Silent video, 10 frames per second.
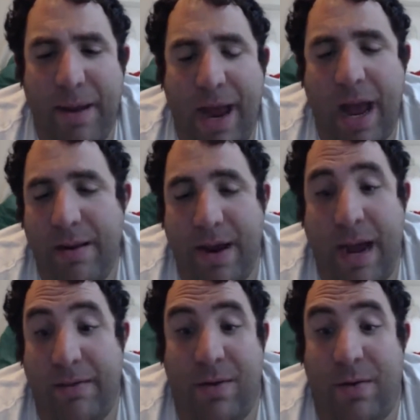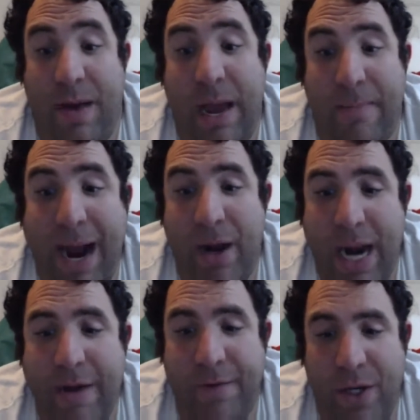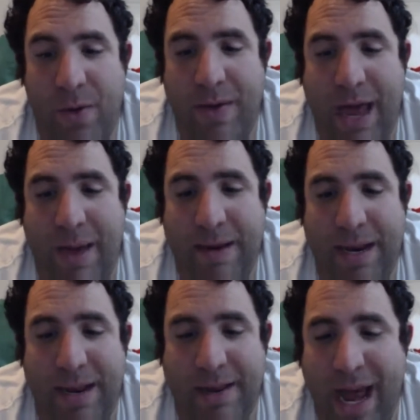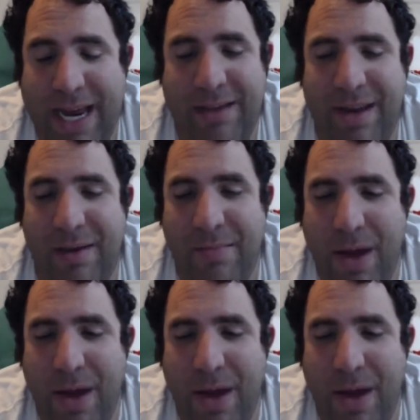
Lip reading: And I trust me, I admire Nay for doing that. I mean, it's not easy to